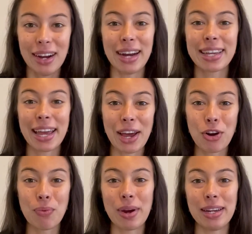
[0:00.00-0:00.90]
I
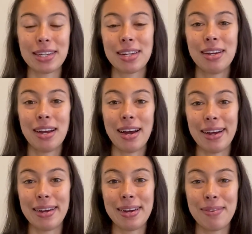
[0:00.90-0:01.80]
cannot wait.
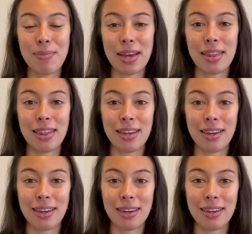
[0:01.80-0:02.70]

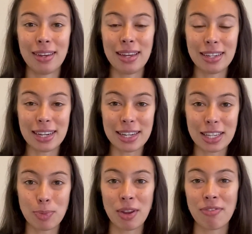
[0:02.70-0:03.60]
The
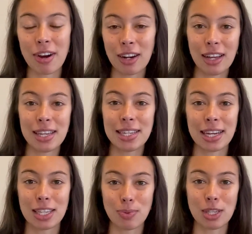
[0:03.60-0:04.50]
details are being finalised
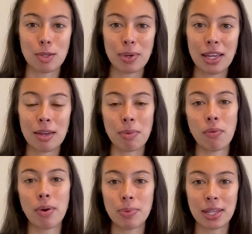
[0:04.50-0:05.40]
as we speak. My
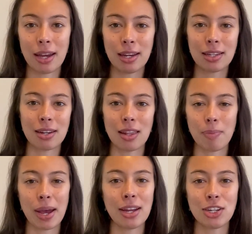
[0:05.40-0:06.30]
website, the
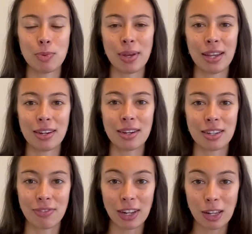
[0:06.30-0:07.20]
page is being
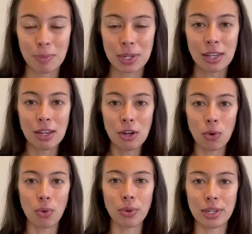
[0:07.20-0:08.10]
developed.
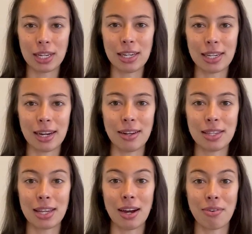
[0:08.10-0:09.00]
All the
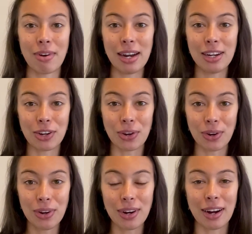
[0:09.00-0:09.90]
details are ready to
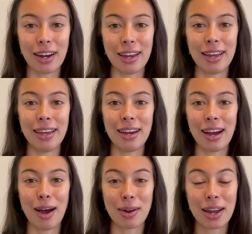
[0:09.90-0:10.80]
go. I
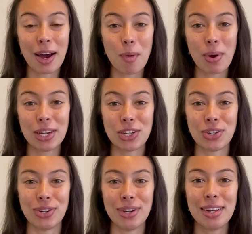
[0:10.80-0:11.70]
can't wait
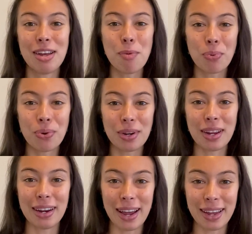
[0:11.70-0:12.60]
to put
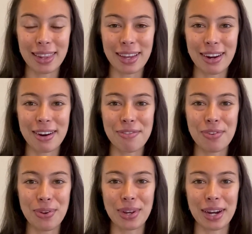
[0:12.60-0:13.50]
it out there for
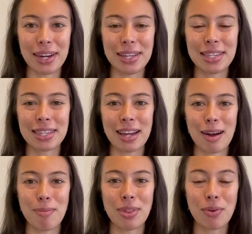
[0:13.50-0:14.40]
you guys.
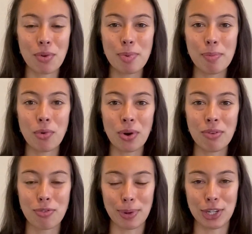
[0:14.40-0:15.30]
There will be more
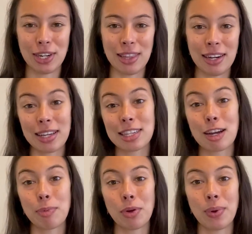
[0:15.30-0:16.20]
information in the next
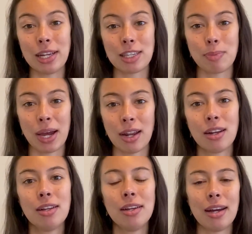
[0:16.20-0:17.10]
couple of weeks about
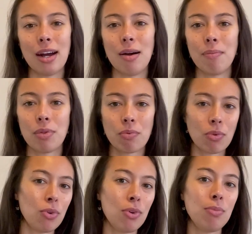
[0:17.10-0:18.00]
the
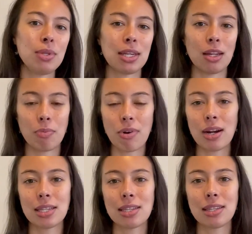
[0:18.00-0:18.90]
rooms and the
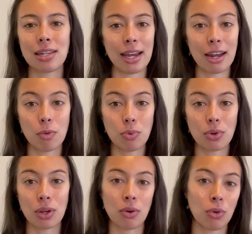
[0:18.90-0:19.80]
prices and how to
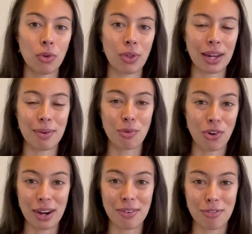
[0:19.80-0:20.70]
book and all of that
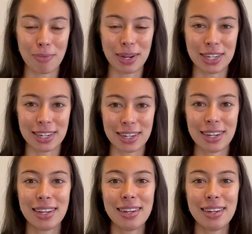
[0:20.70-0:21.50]
great information.